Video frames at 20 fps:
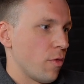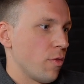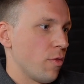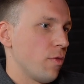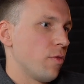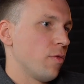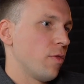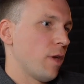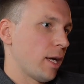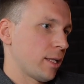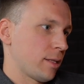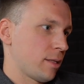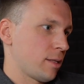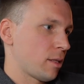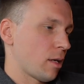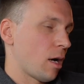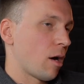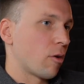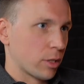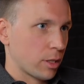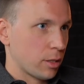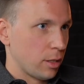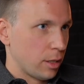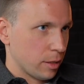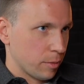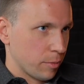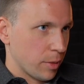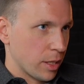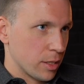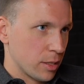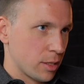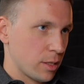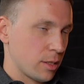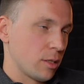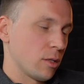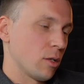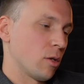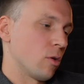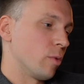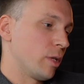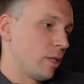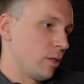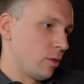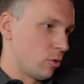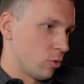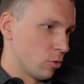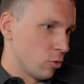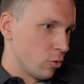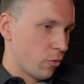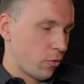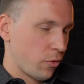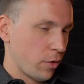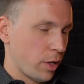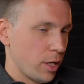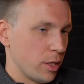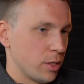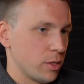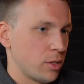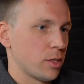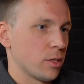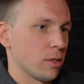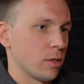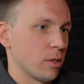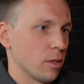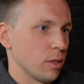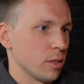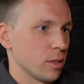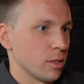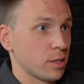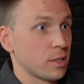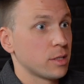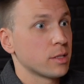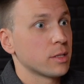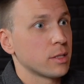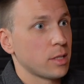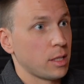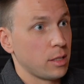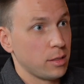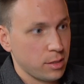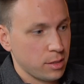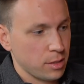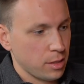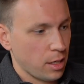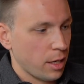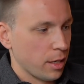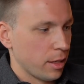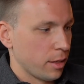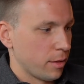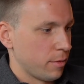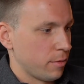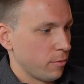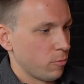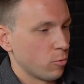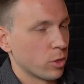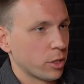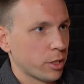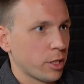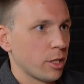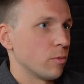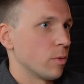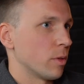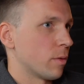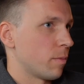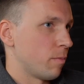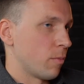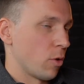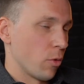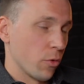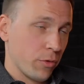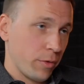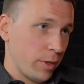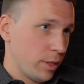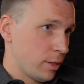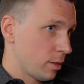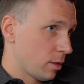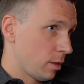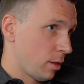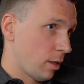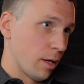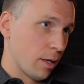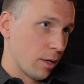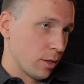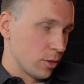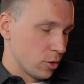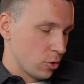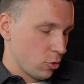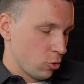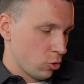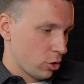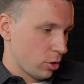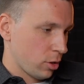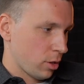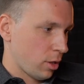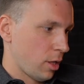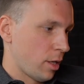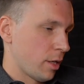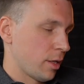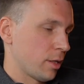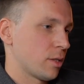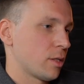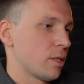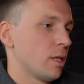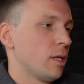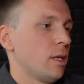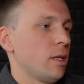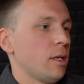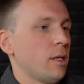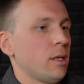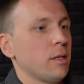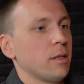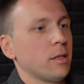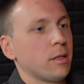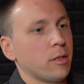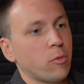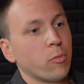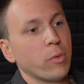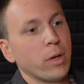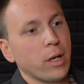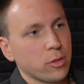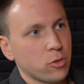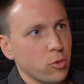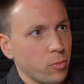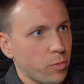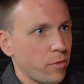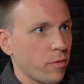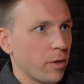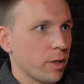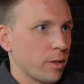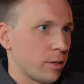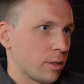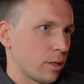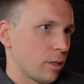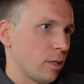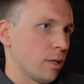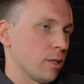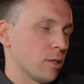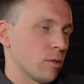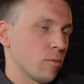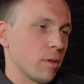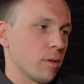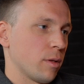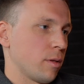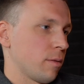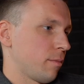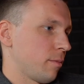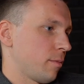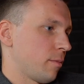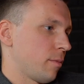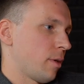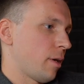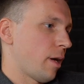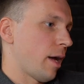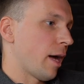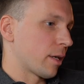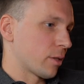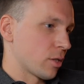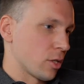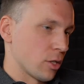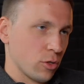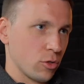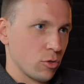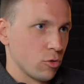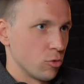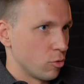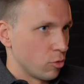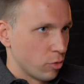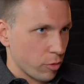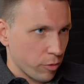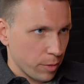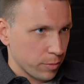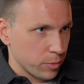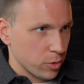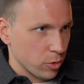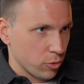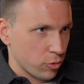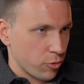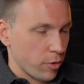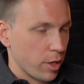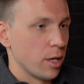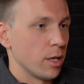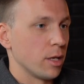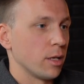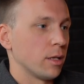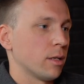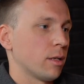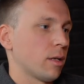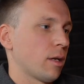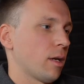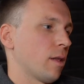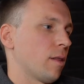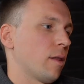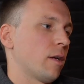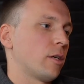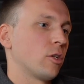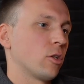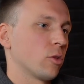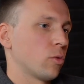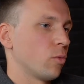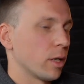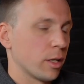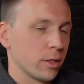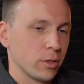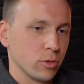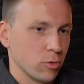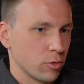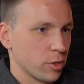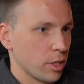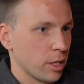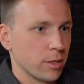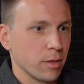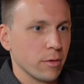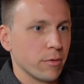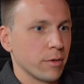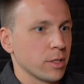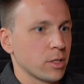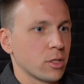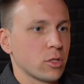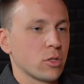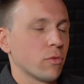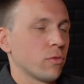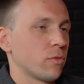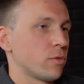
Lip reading: that's our client base. We do face the sell side working with both retail and institutional clients. They're willing to provide their clients with access to crypto trading, and they're not willing to take the risks of